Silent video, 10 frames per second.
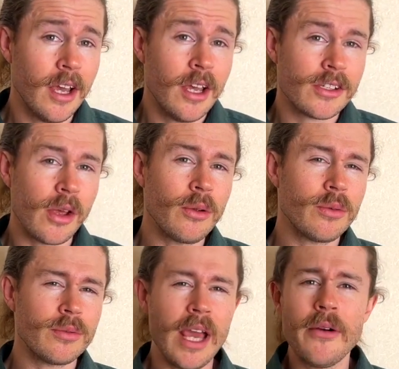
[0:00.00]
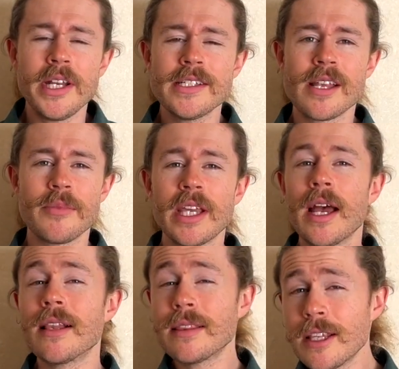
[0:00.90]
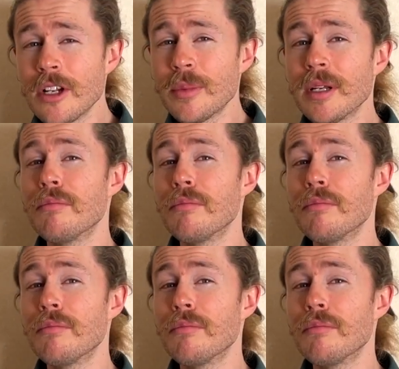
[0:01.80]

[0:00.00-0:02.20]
so now I need something a little bit